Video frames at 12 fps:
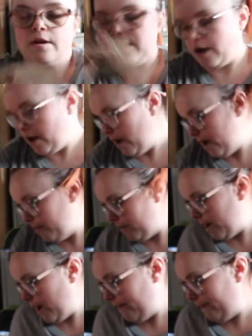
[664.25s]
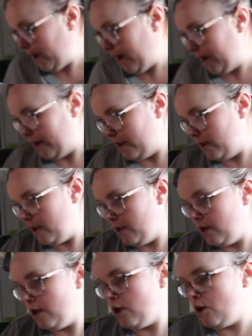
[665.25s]
and then
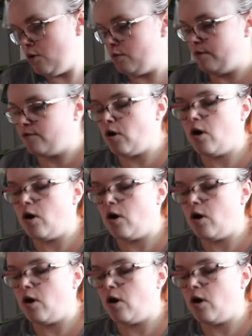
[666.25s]
we've got